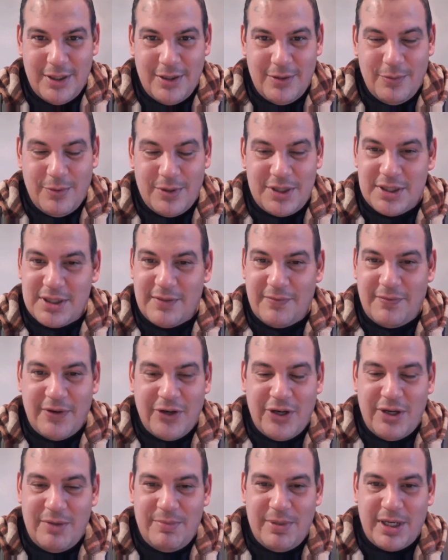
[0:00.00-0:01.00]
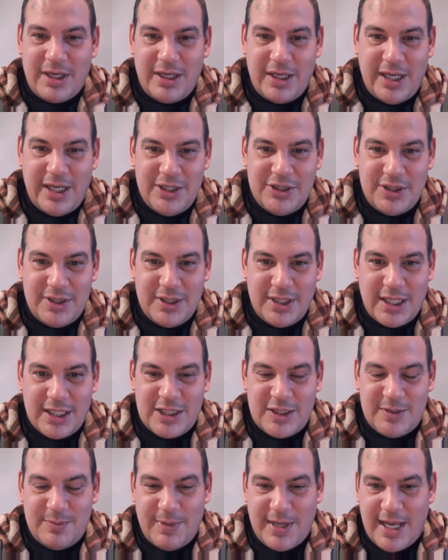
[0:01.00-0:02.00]
which is a very big nation that
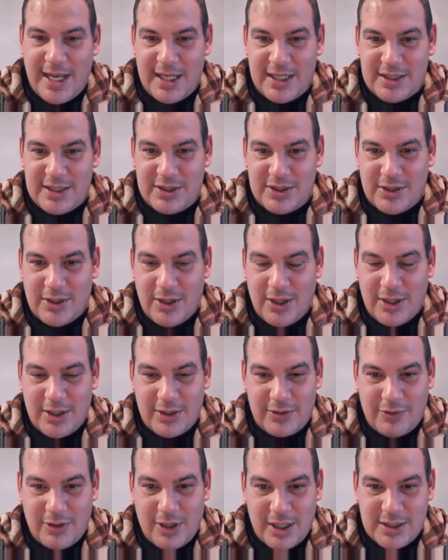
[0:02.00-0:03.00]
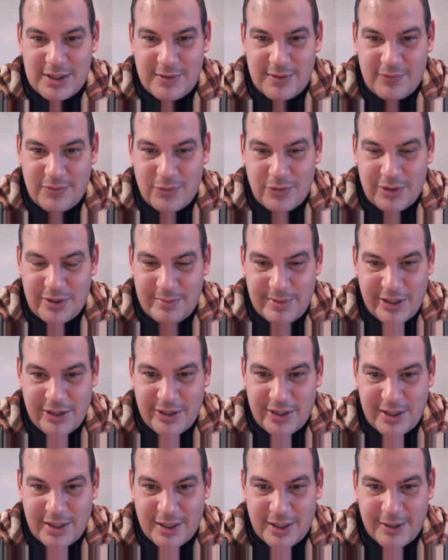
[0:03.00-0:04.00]
spans all across of North
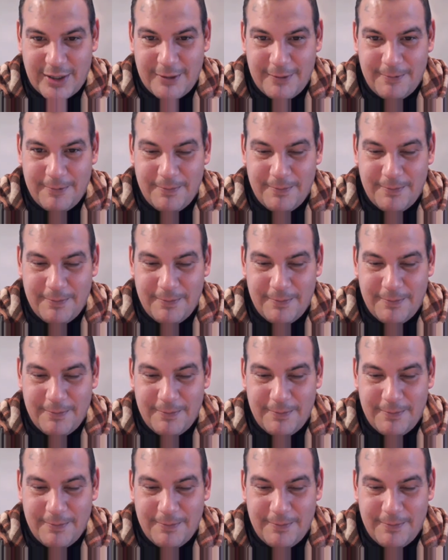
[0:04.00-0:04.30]
America.